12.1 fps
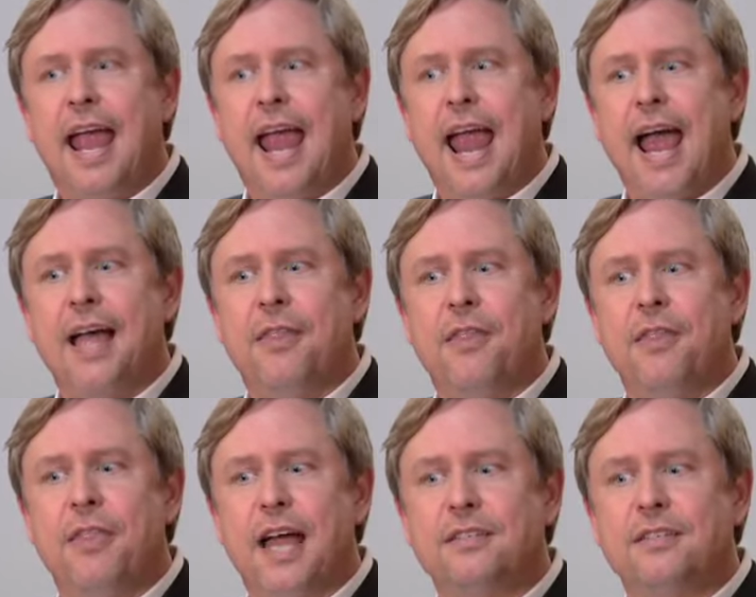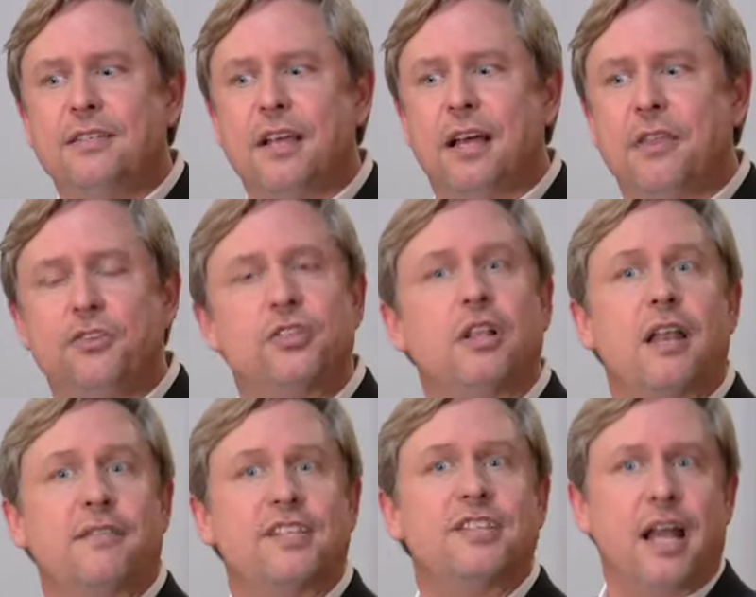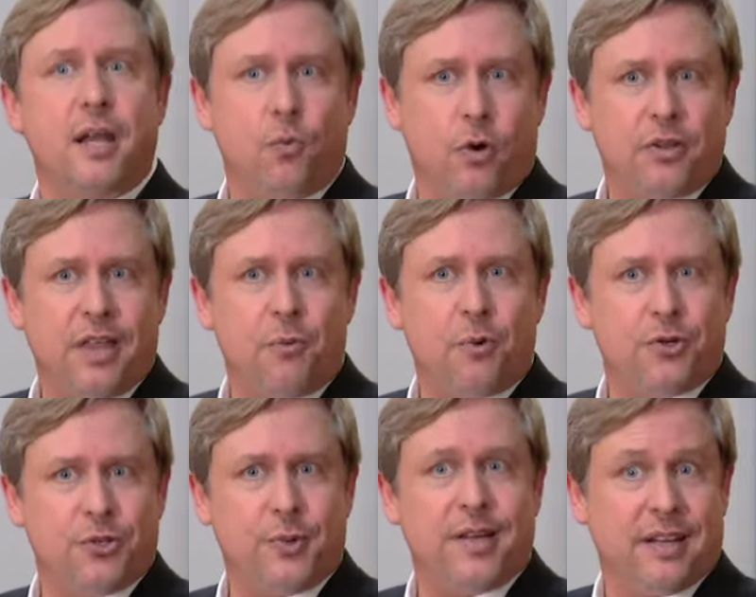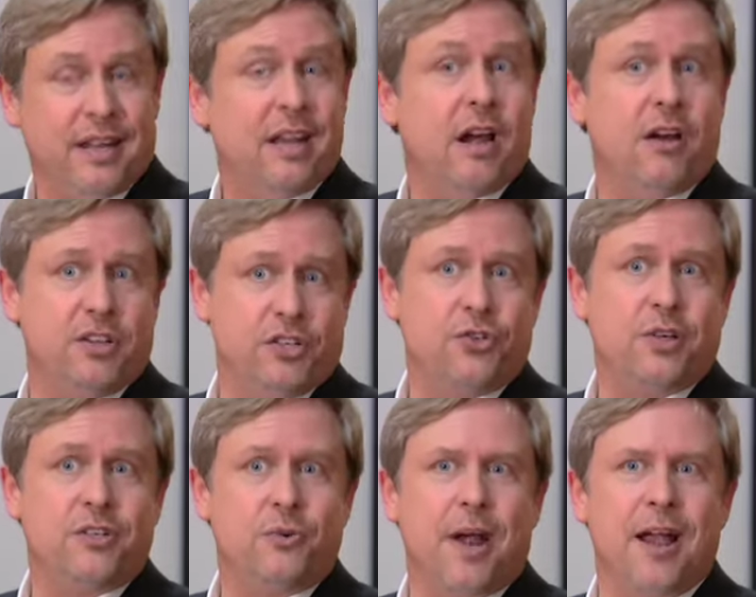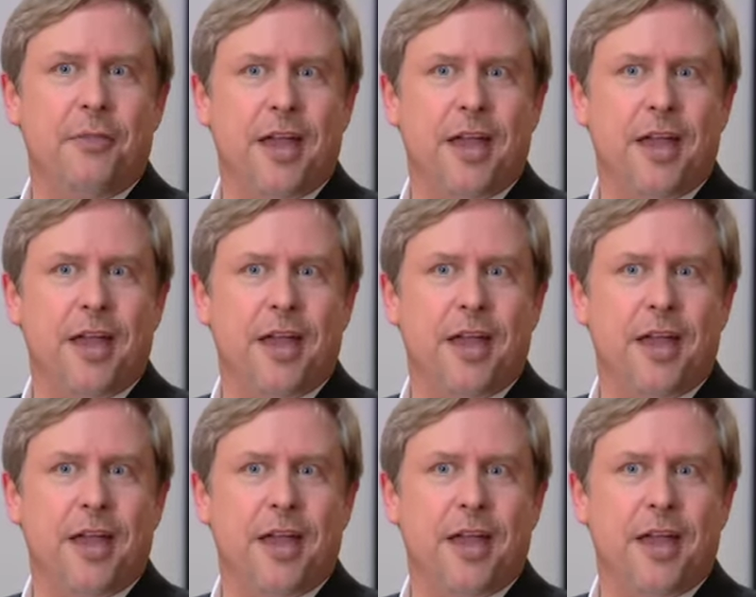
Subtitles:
And there's a lot of exciting work that we're doing in our district around